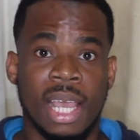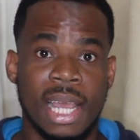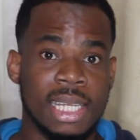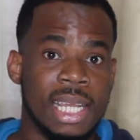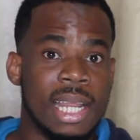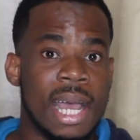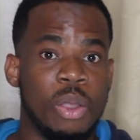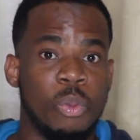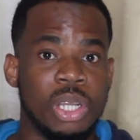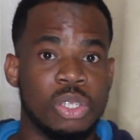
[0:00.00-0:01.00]
and then
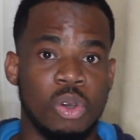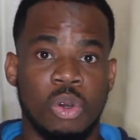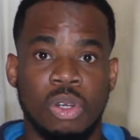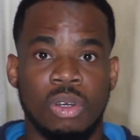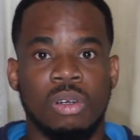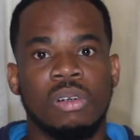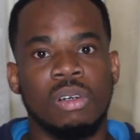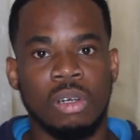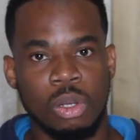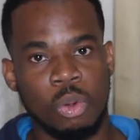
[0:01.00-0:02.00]
I went on
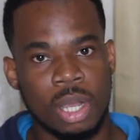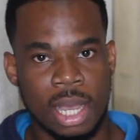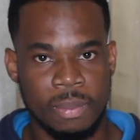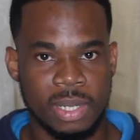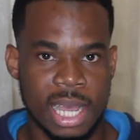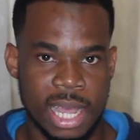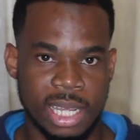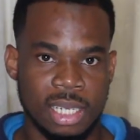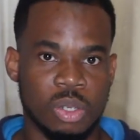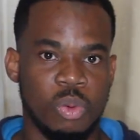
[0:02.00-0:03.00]
a low carb
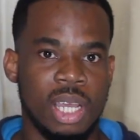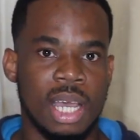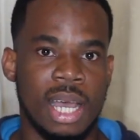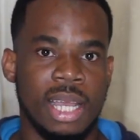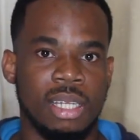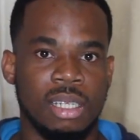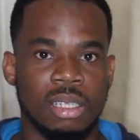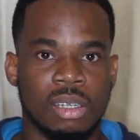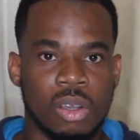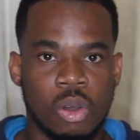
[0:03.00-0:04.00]
diet where I
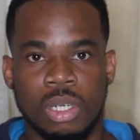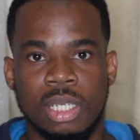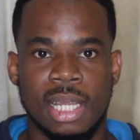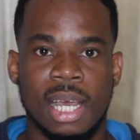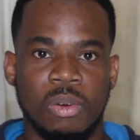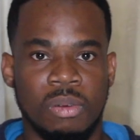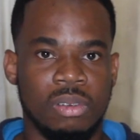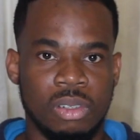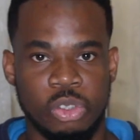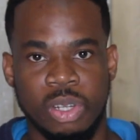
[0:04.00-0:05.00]
cut down
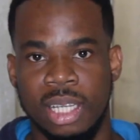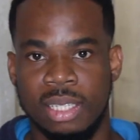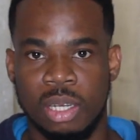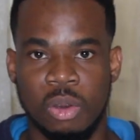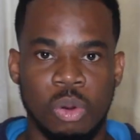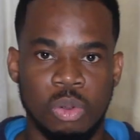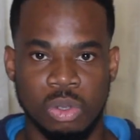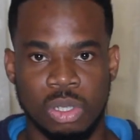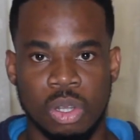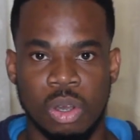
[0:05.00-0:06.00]
drinks and all
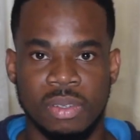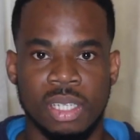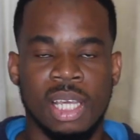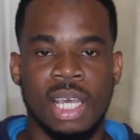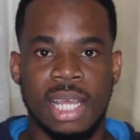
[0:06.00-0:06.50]
those stuffs.